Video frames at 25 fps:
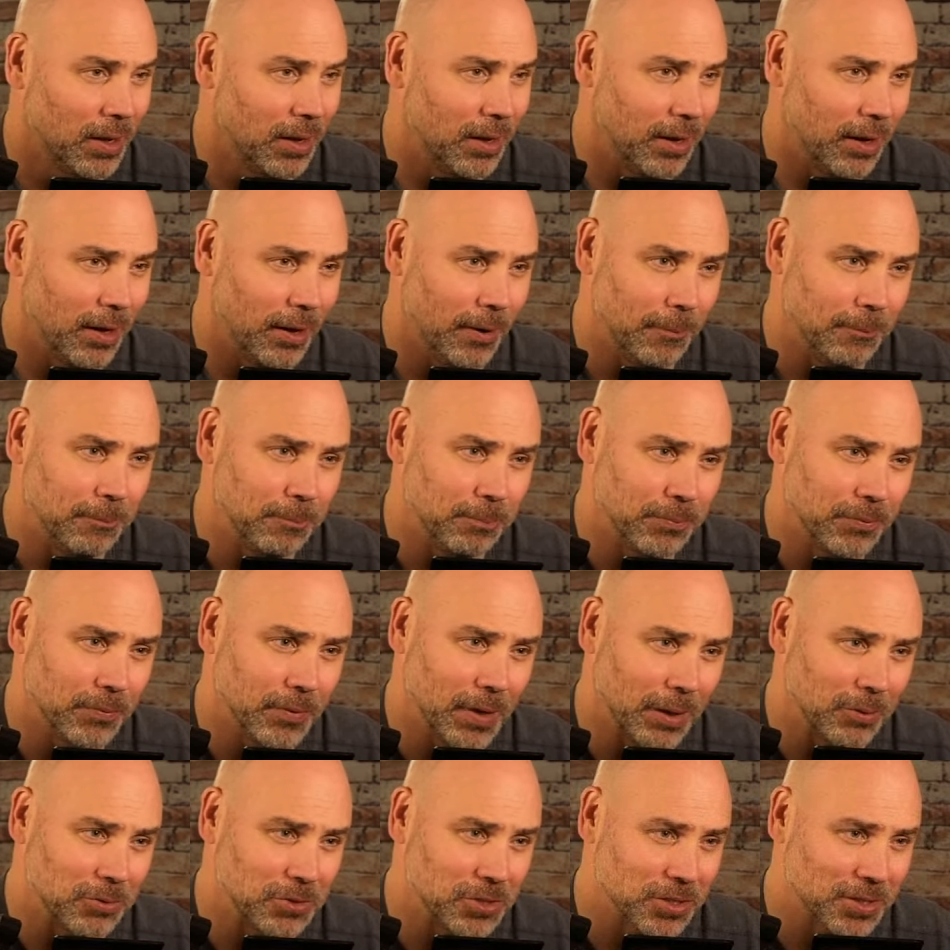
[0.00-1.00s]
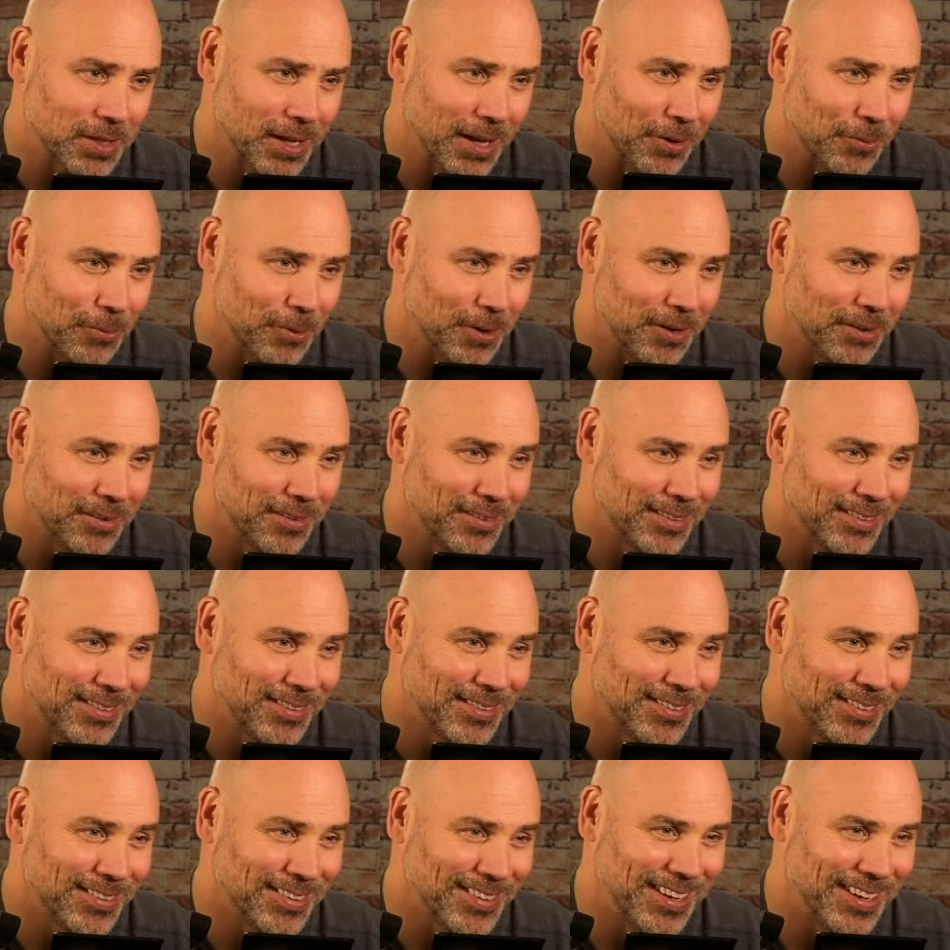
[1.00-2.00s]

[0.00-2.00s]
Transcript: Don't let it happen again.